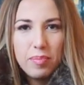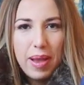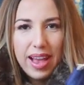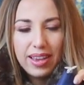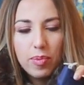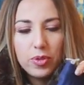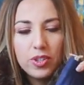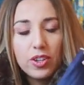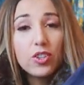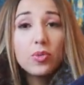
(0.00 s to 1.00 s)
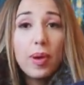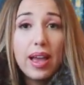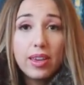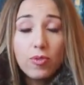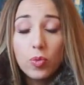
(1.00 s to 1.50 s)
bag, a protection
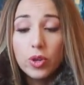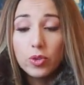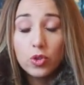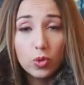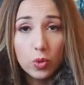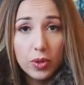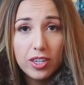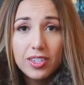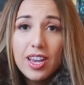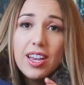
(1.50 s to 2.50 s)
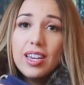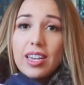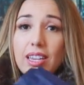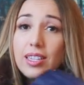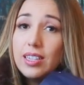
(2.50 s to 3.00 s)
bag if you want to store it.
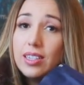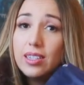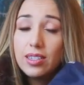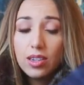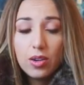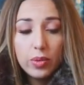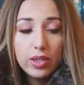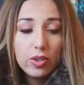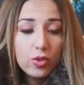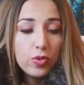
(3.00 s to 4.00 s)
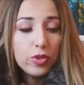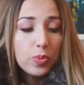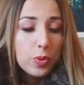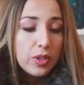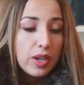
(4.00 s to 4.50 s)
It is really useful to
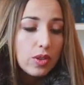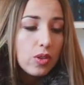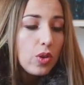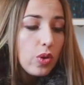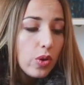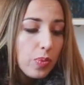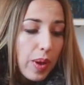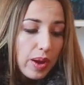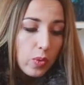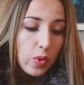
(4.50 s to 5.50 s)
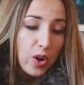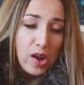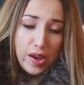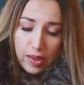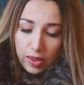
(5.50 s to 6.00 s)
protect your bag
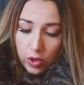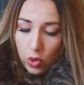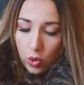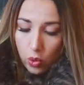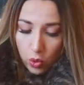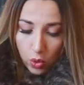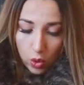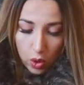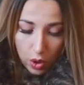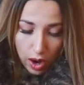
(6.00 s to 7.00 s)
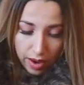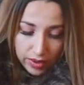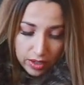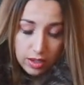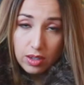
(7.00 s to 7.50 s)
while you have
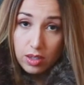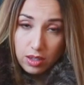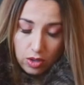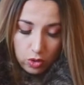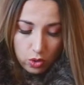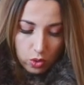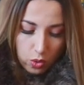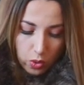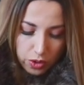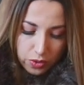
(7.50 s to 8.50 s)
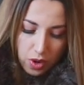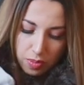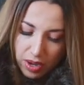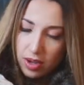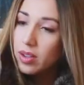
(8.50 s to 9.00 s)
it in your wardrobe.
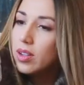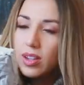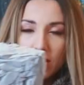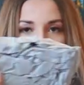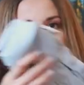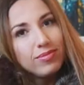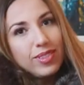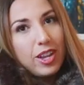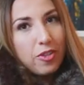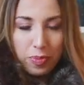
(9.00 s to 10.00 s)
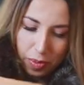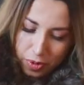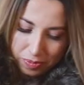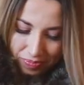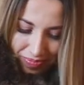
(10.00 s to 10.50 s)
A lot of paper.